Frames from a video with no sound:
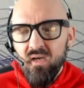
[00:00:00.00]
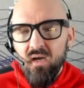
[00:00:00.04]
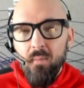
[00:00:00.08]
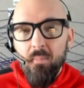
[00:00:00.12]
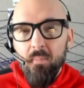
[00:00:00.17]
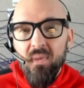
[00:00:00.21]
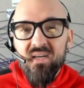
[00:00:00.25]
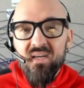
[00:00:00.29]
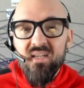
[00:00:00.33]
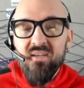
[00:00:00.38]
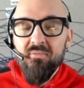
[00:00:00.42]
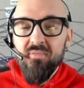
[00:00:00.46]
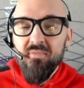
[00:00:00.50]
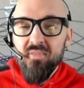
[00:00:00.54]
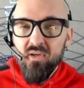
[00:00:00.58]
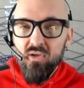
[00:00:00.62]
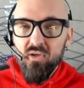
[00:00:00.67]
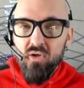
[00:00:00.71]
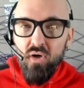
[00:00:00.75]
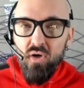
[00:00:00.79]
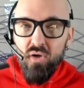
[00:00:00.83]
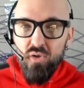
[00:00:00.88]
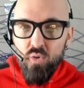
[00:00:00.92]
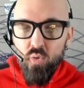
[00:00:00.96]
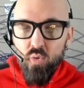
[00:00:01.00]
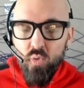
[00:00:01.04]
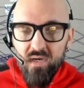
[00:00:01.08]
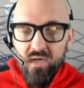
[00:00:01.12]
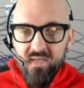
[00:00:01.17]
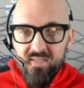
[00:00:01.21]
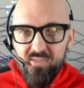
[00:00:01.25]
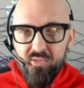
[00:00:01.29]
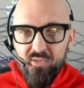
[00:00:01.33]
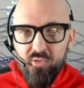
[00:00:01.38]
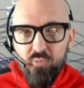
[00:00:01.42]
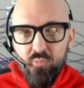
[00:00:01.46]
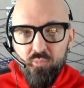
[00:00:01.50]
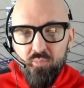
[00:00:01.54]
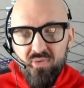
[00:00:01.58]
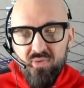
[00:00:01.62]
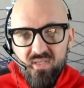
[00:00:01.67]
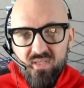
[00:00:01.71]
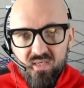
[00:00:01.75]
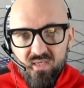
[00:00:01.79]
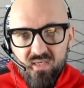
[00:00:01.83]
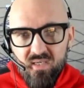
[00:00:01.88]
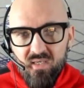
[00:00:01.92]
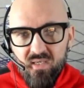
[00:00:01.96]
But if there are going to
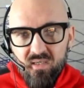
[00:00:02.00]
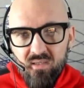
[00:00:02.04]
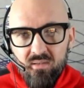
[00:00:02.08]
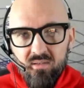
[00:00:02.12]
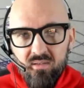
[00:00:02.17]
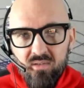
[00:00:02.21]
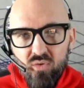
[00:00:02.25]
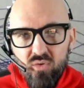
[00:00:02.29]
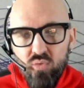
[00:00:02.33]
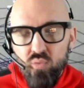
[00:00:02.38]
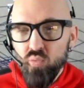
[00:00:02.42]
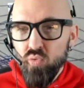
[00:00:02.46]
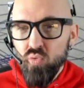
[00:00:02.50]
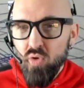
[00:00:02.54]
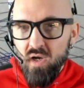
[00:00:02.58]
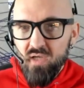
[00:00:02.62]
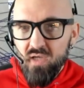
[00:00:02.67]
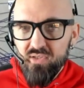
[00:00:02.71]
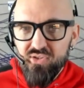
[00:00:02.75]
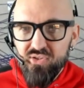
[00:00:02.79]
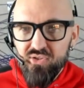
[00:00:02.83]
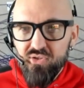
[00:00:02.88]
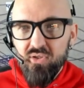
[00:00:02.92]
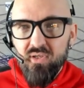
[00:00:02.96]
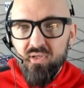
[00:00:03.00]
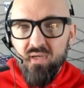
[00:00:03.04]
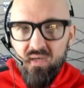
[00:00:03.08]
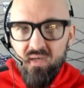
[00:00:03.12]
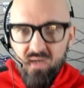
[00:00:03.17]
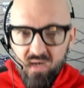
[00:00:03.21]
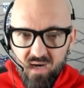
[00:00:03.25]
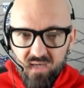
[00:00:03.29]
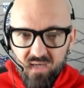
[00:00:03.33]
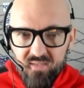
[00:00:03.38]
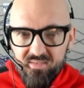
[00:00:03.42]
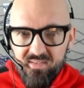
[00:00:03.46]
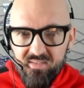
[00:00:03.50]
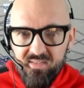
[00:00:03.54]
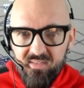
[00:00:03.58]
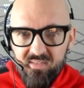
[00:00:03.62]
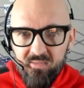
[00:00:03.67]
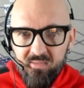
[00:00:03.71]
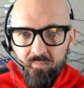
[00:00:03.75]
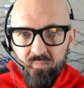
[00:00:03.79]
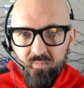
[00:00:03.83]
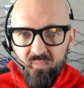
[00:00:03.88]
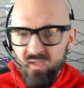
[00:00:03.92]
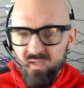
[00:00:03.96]
be roster cuts,